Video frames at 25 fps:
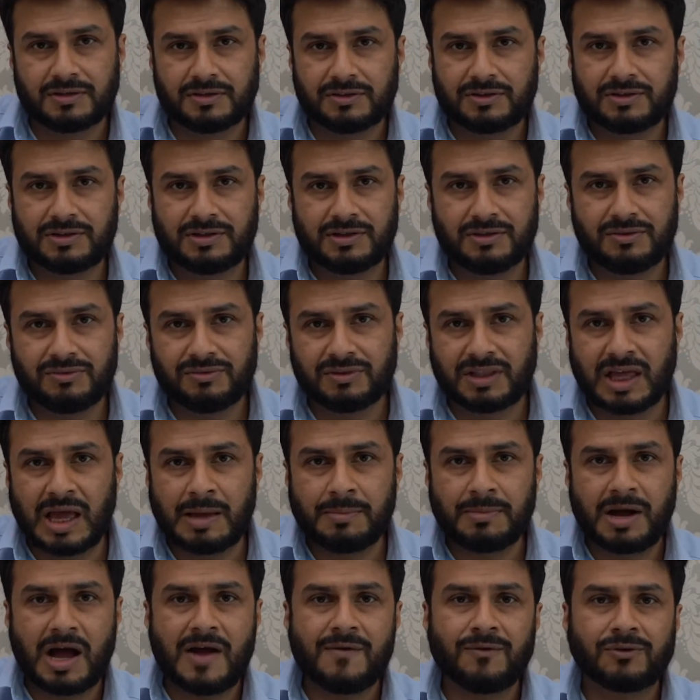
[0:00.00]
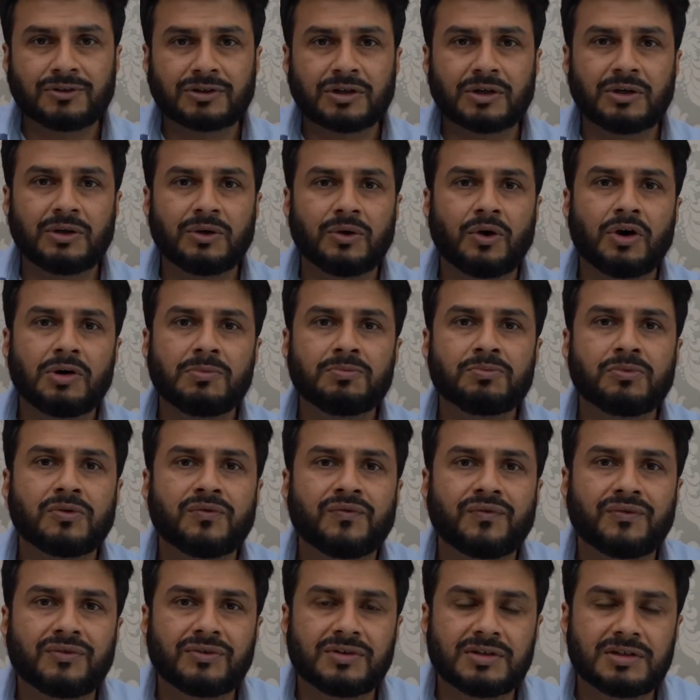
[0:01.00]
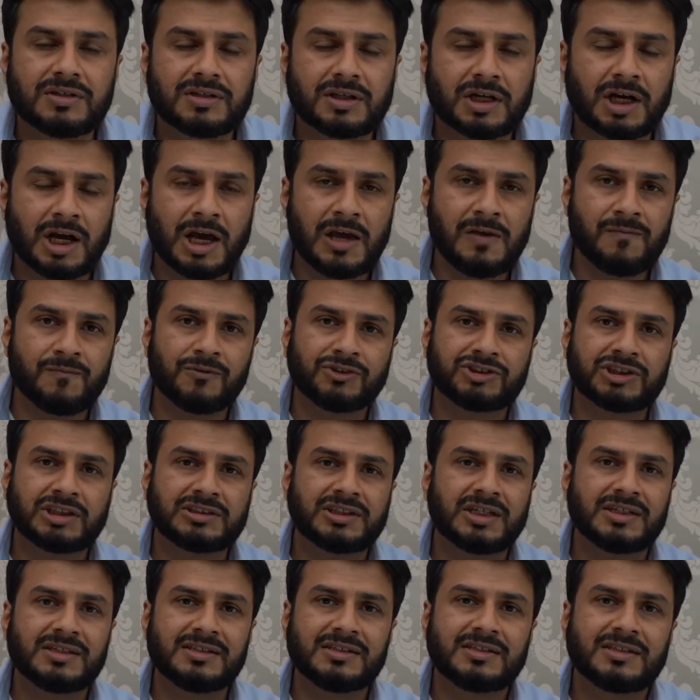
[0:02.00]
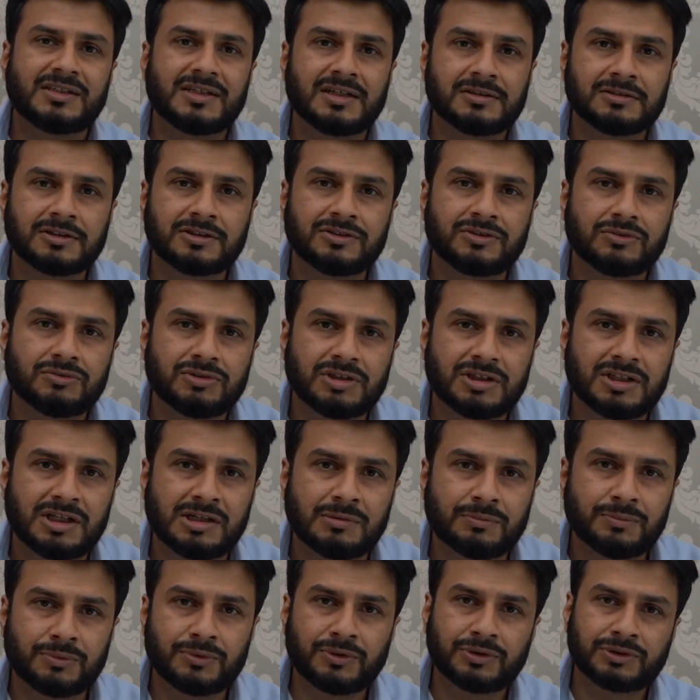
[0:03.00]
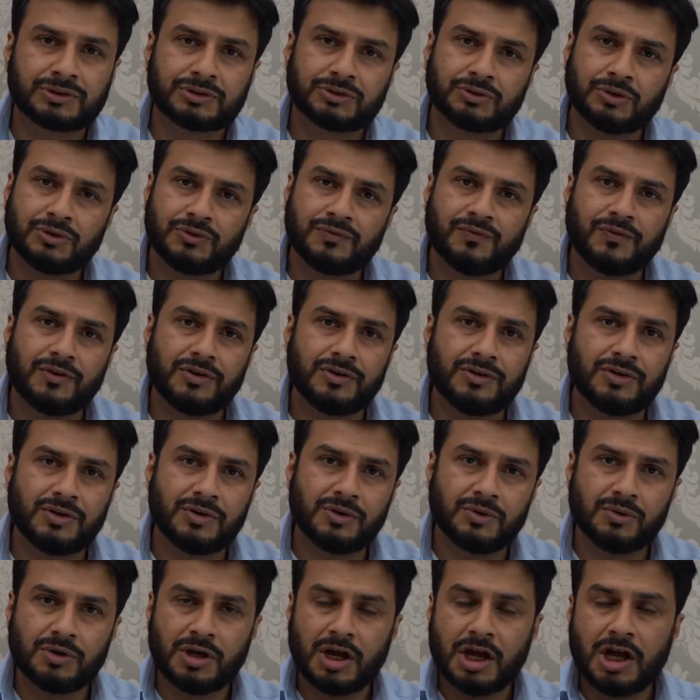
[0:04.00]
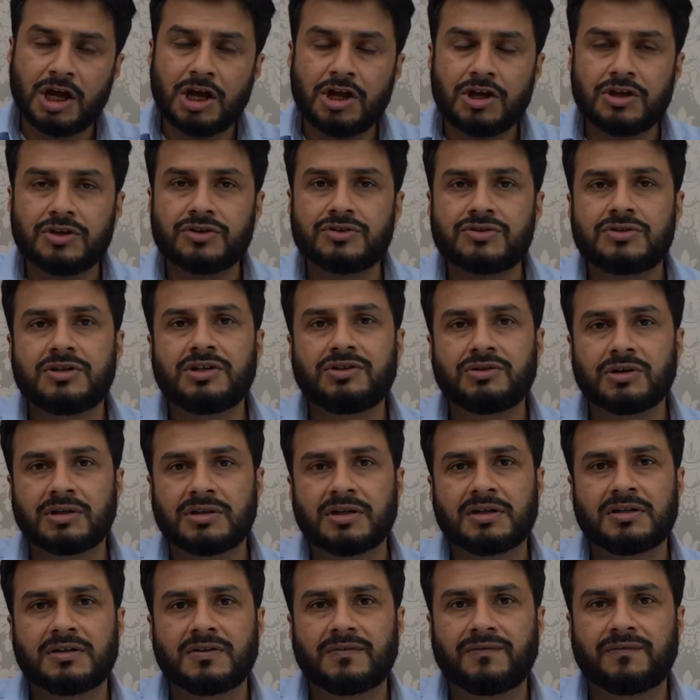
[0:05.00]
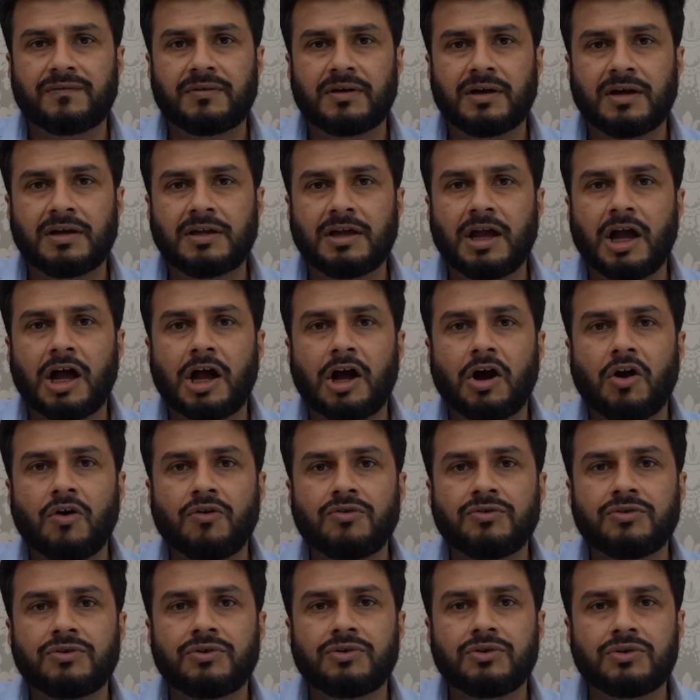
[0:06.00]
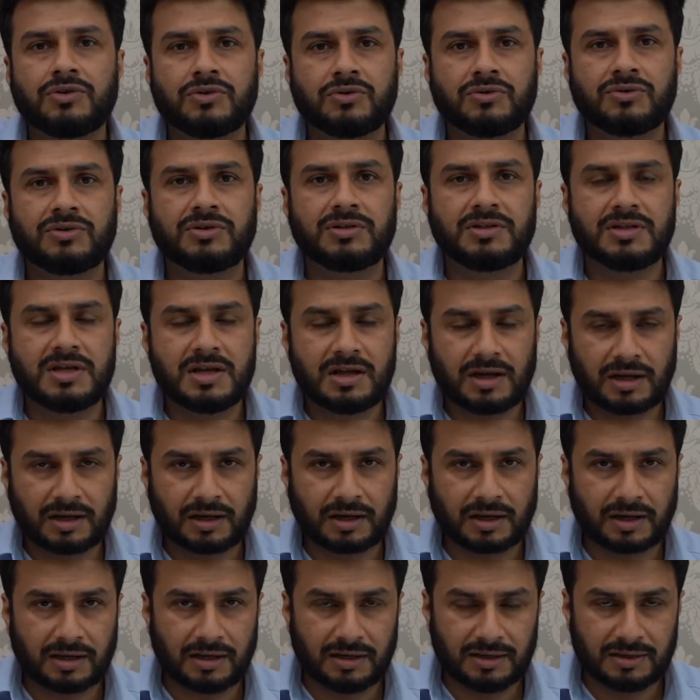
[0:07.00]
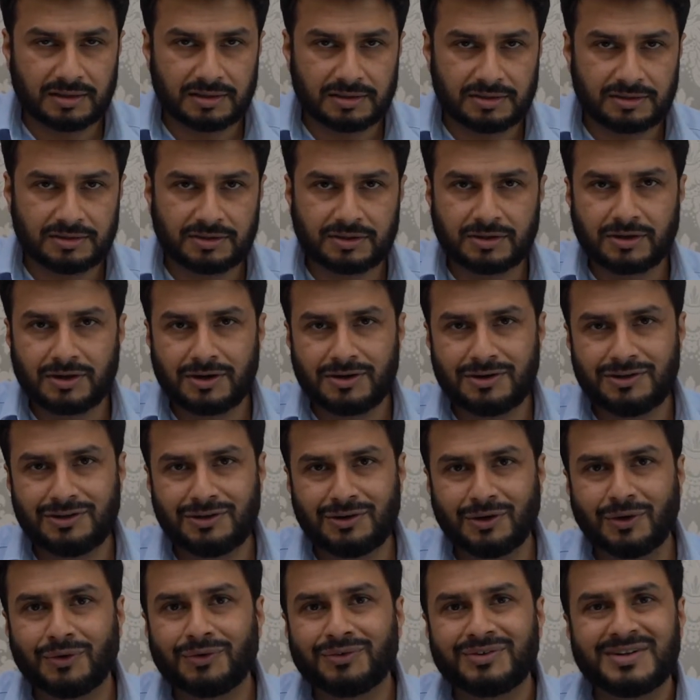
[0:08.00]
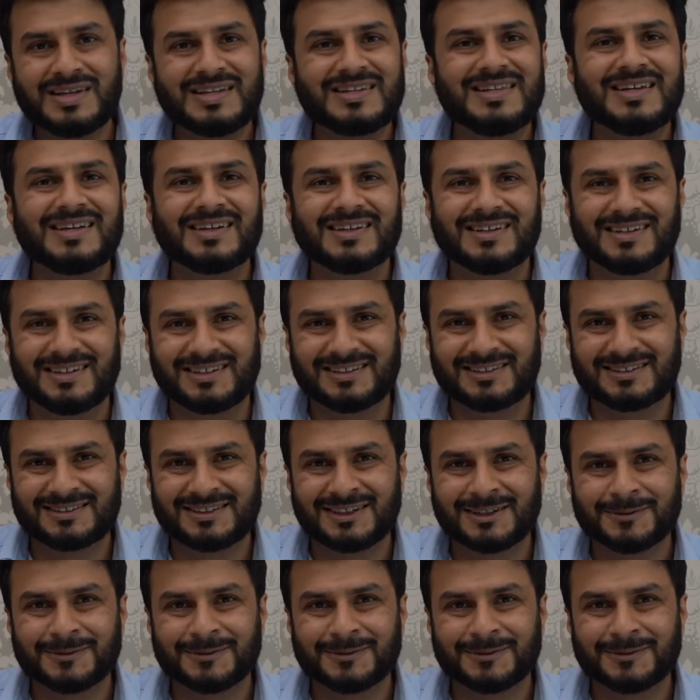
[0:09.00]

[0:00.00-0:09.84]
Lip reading: to them, I've got a lot more free time which I dedicate to reading books. So for you need to identify how do you declutter your reading list.